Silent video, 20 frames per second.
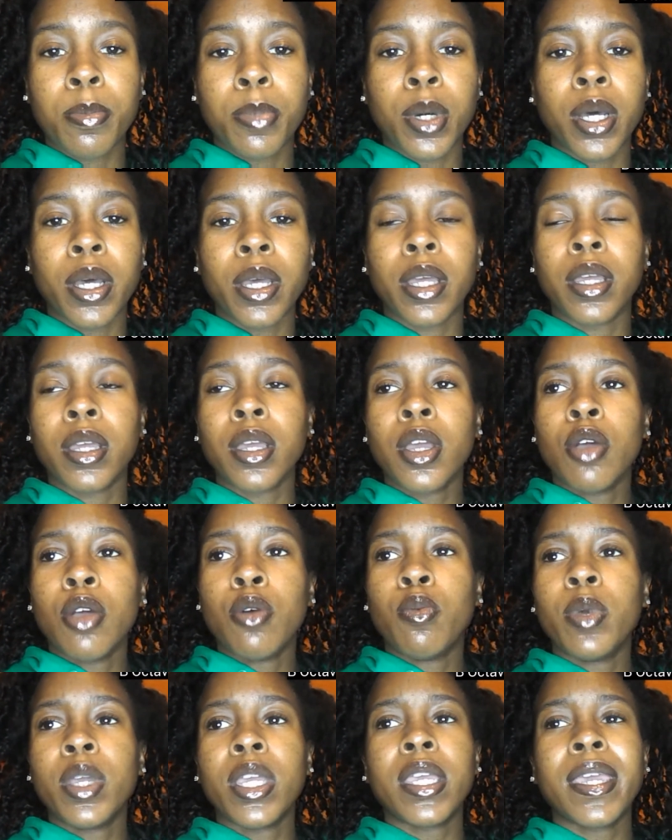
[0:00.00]
but
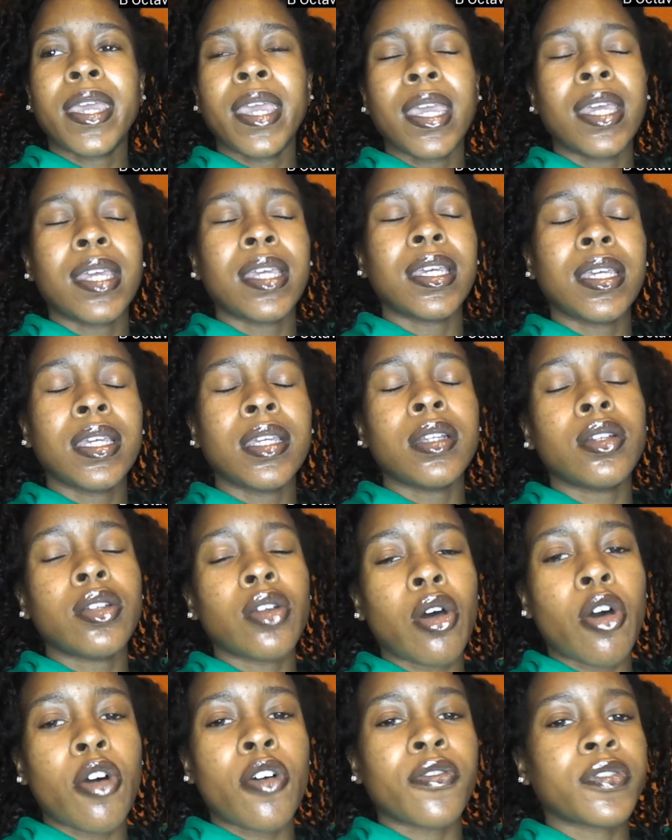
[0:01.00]
we can't end
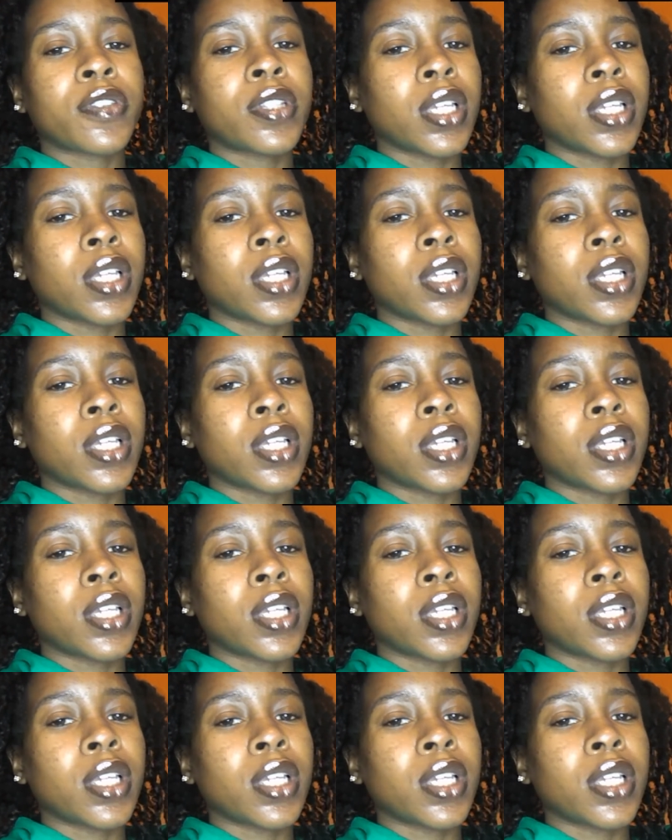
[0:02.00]
off